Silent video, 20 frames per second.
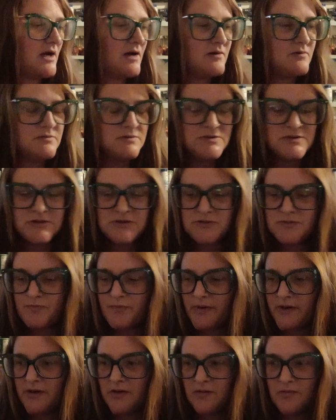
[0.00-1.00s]
will just
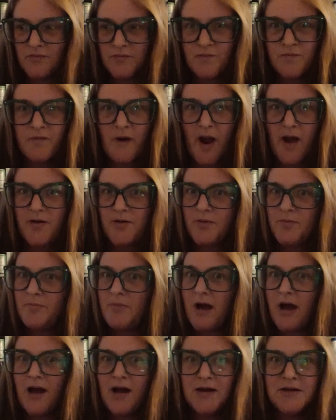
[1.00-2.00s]
bring random
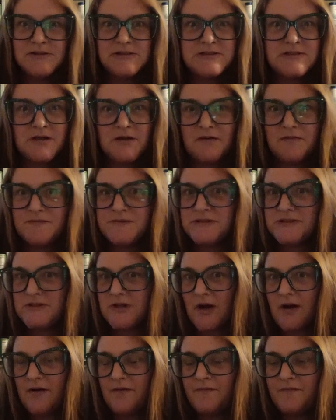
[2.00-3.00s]
bags of
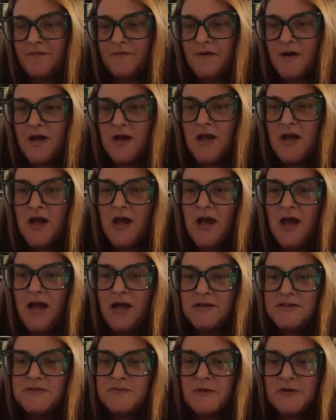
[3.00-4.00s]
stuff,
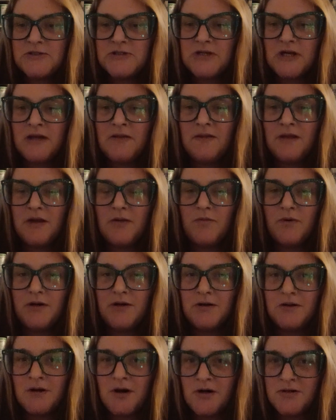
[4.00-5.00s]
especially, and like what
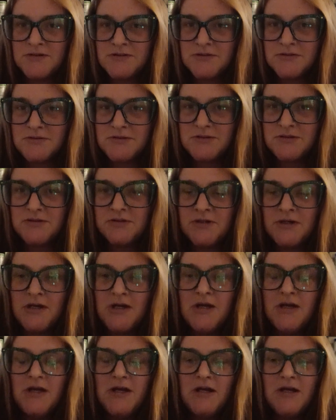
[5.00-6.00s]
he'll also do
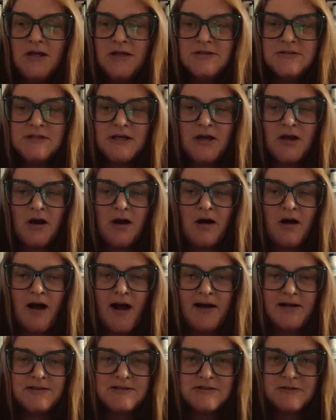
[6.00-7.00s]
is like, I'll
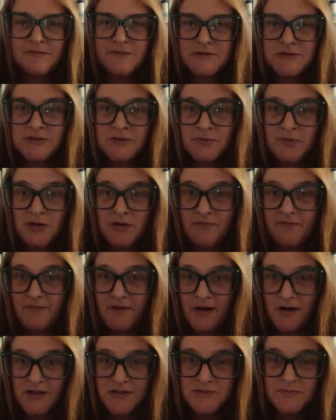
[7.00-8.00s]
ask for something
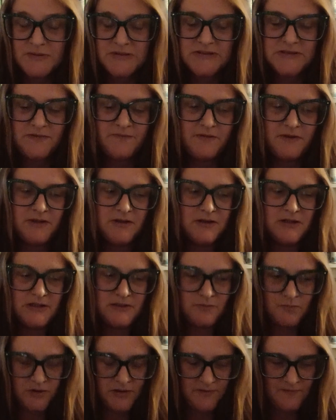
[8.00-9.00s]
very specific, like
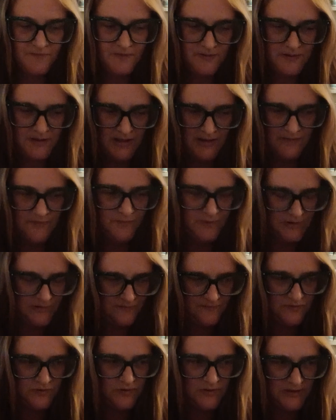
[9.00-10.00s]
one
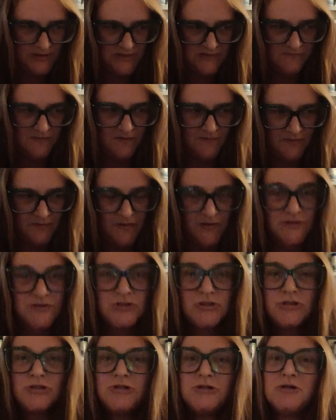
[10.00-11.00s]
of Dogon's favorite things
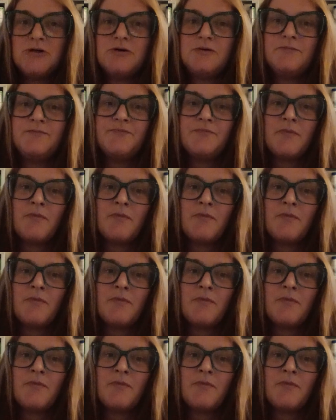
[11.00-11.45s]
to do,